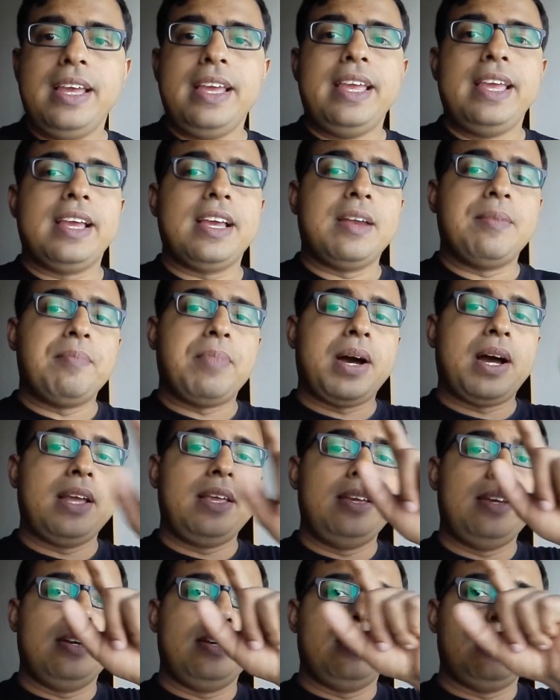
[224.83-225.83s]
He can buy
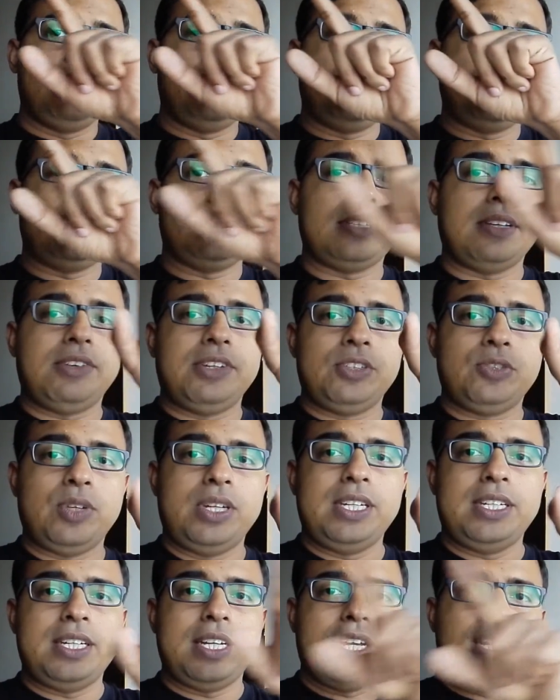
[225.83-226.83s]
a
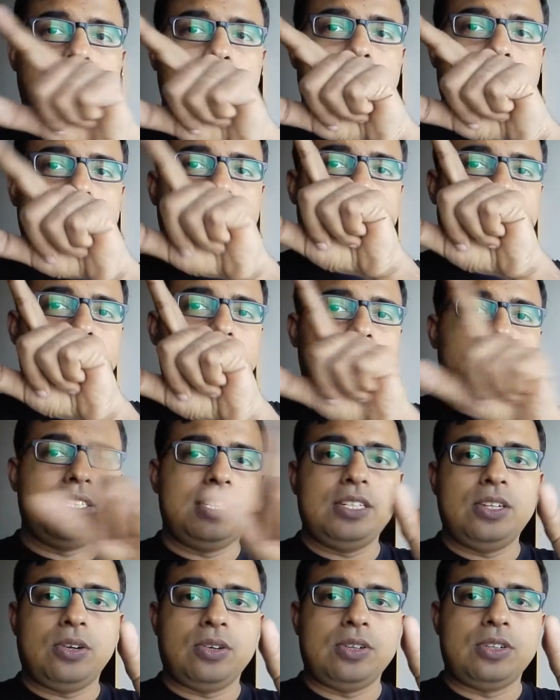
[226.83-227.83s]
728 by
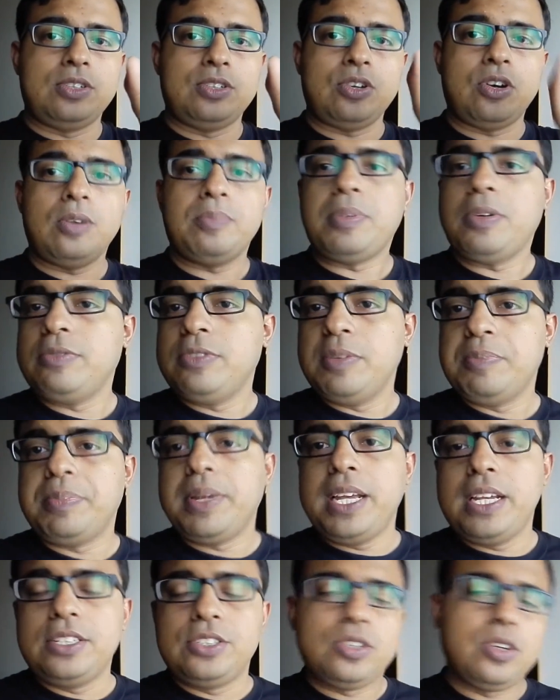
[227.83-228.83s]
90 on top of the
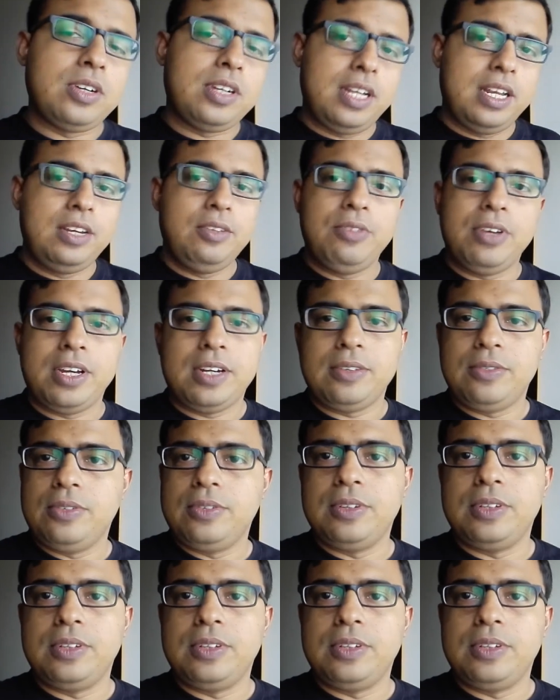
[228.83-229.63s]
page or anywhere